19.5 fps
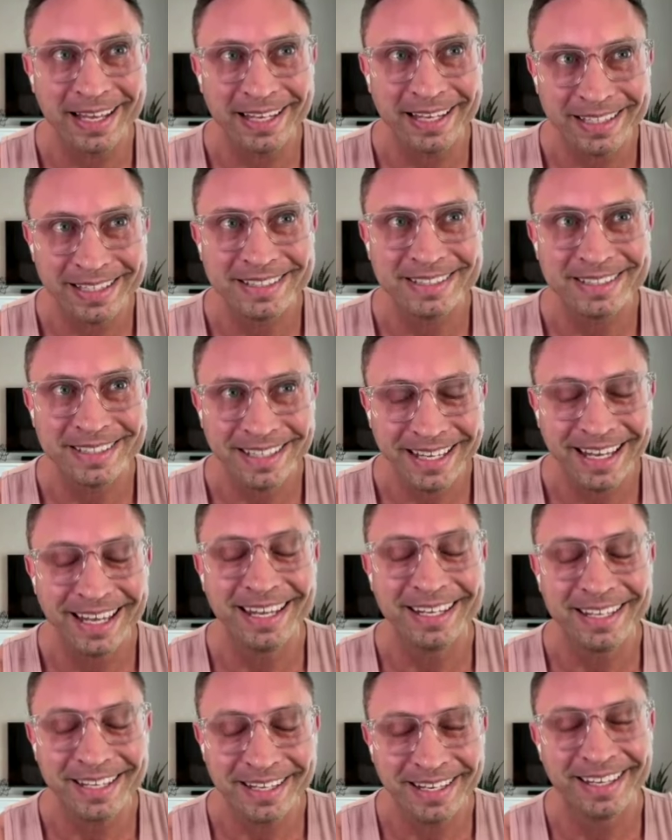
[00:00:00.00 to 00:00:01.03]
it's
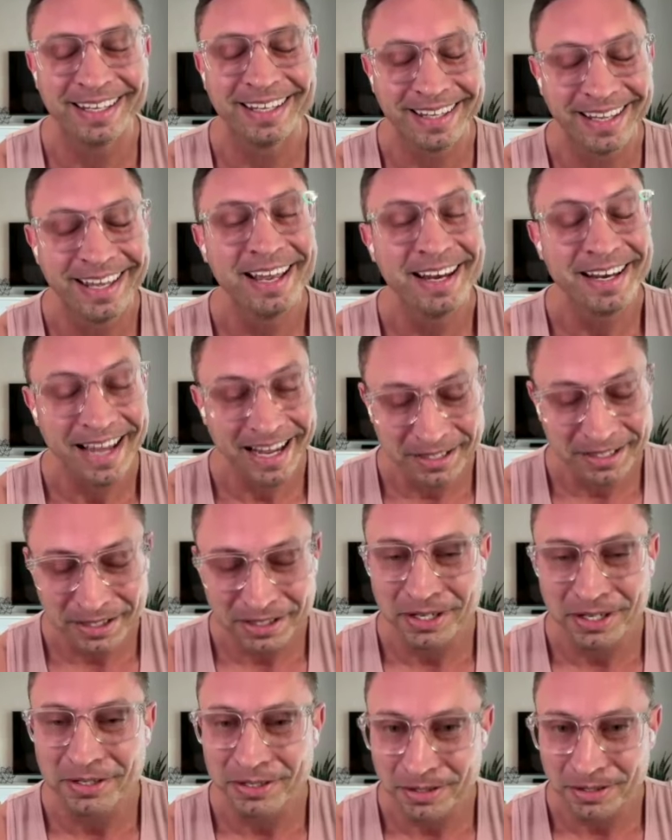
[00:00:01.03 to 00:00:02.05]
national
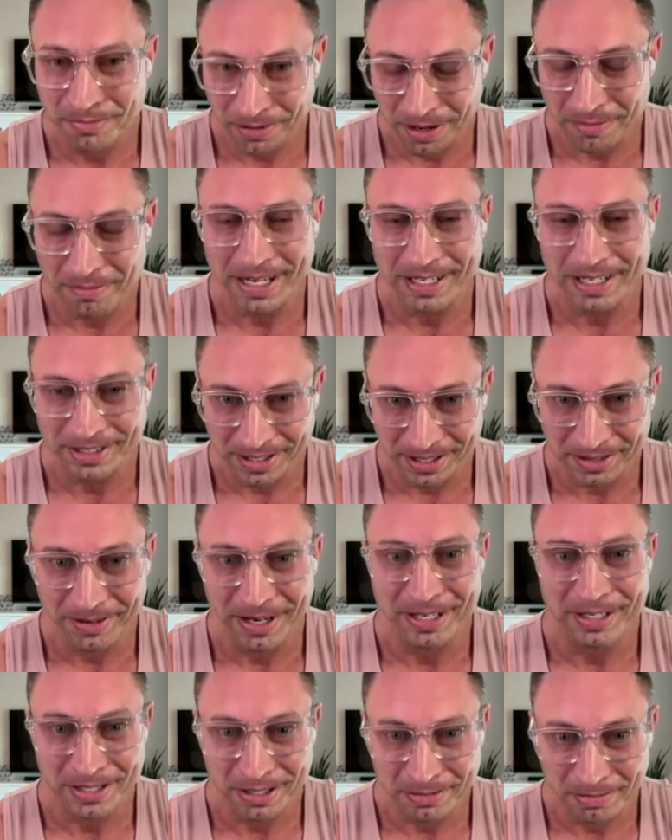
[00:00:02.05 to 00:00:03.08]
shows. You want to make sure you
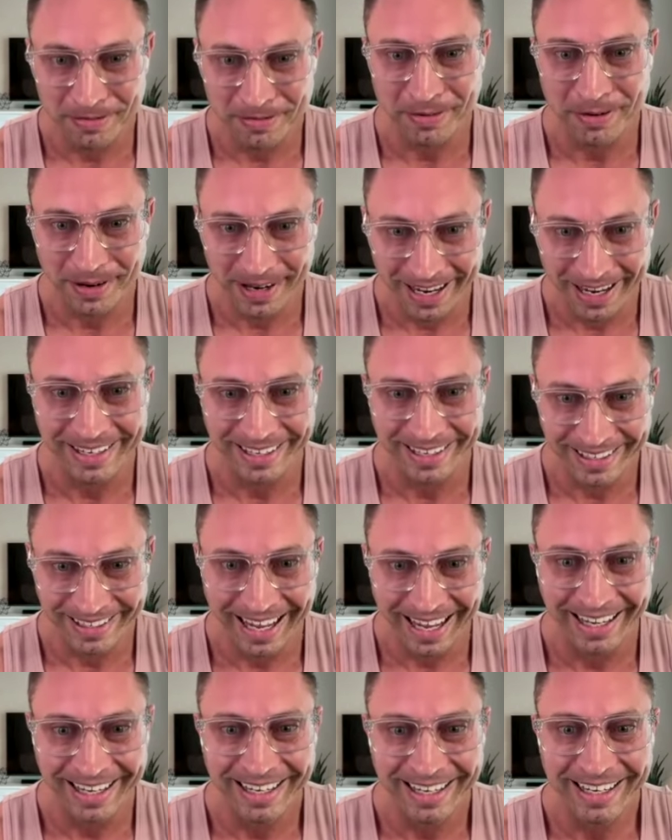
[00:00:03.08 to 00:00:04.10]
register beforehand on
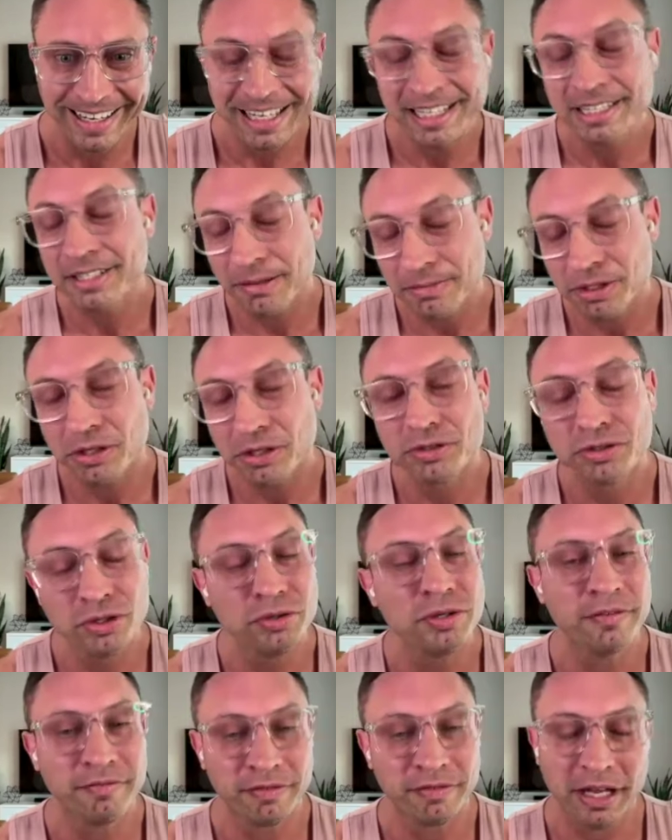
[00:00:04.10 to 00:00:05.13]
that. And some shows do
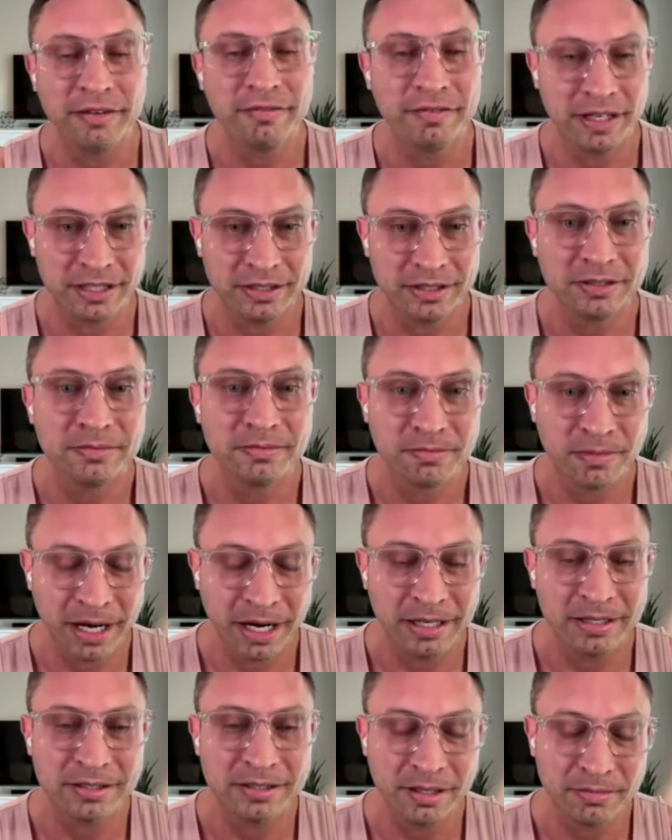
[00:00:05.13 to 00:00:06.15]
give late fees,
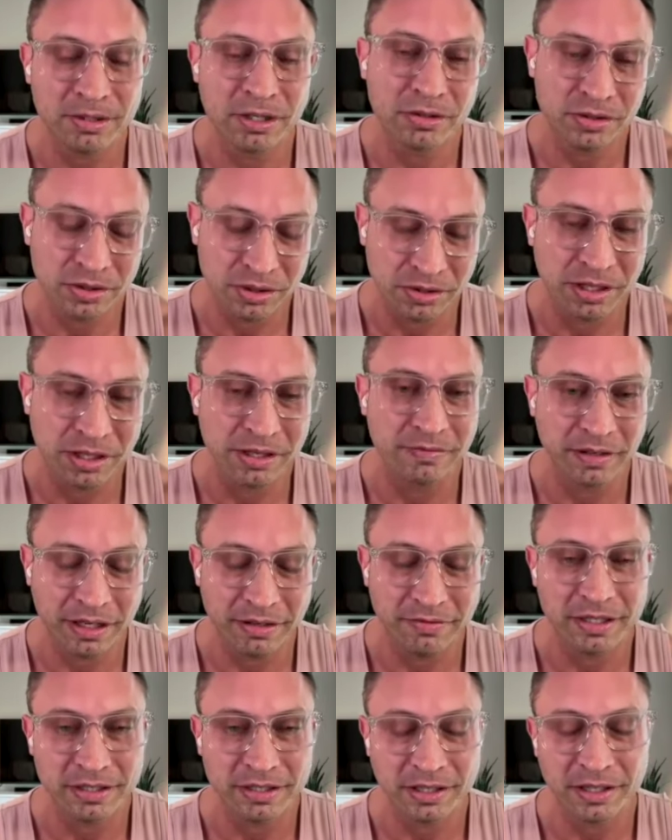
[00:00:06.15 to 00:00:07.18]
right? Some shows do give late
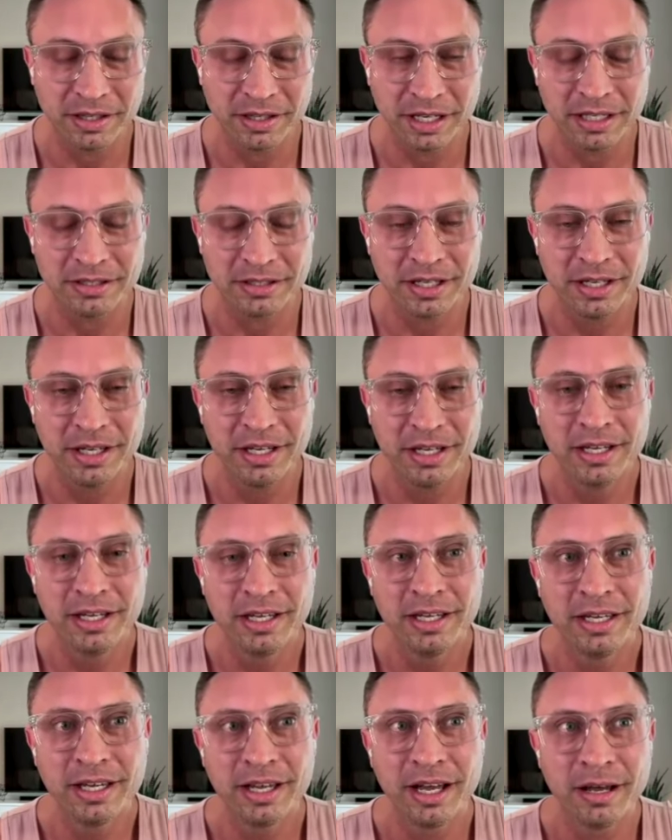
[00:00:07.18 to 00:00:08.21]
fees on things.
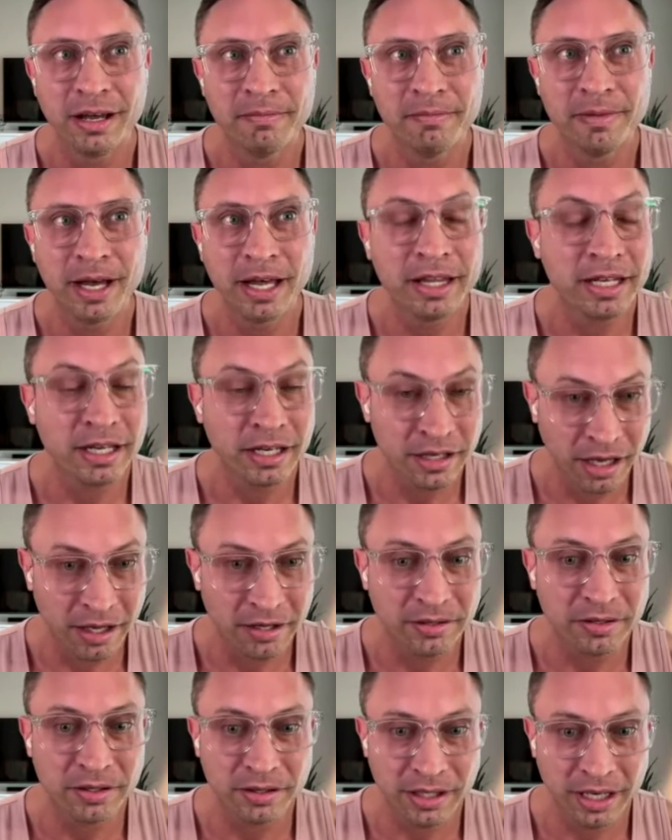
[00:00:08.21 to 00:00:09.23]
I think another
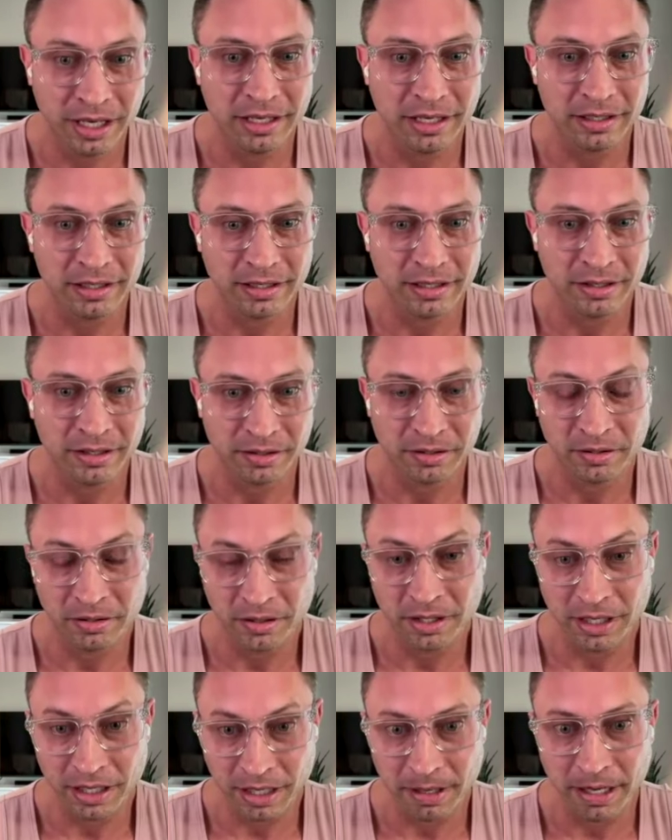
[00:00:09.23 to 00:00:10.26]
good thing or to
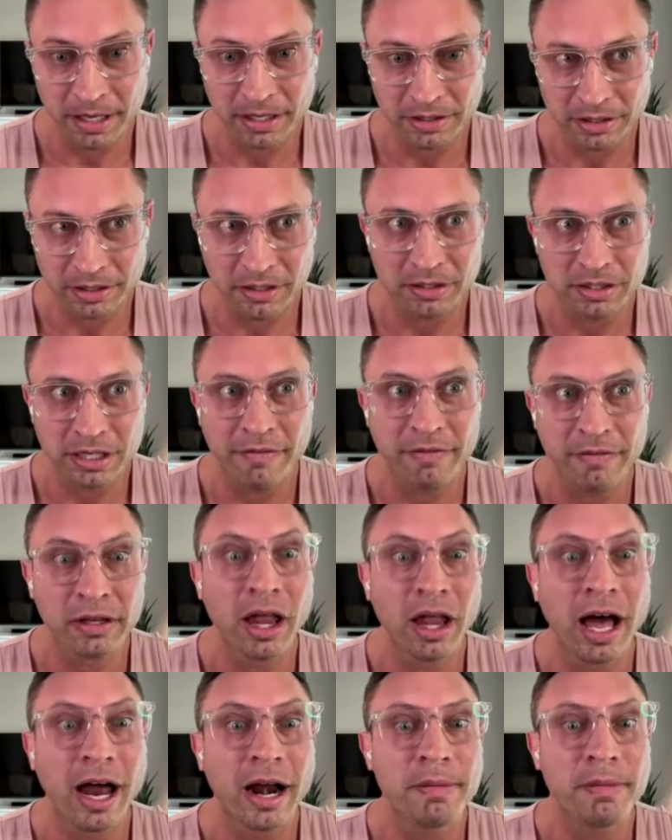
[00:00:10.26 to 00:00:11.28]
think about and consider is I have a
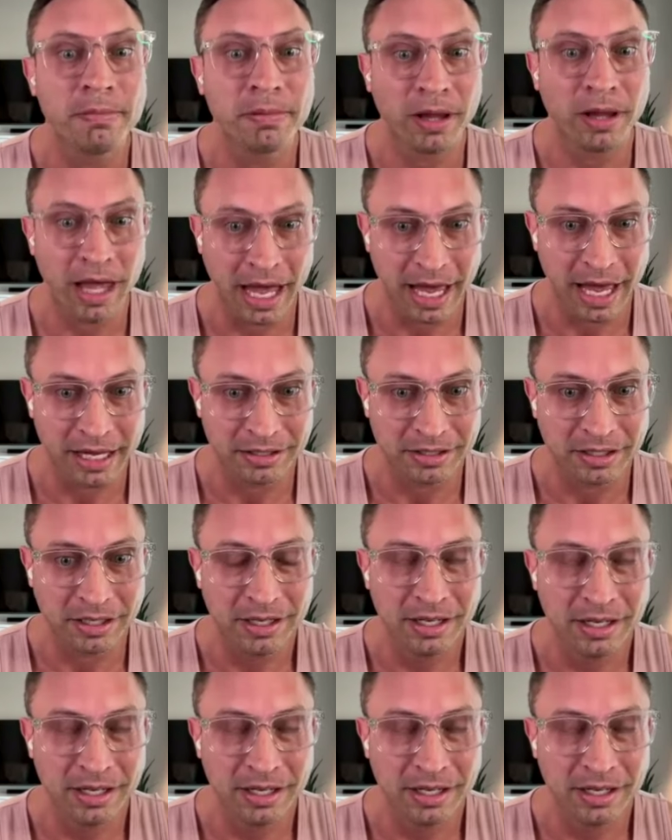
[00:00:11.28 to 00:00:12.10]
lot of people ask,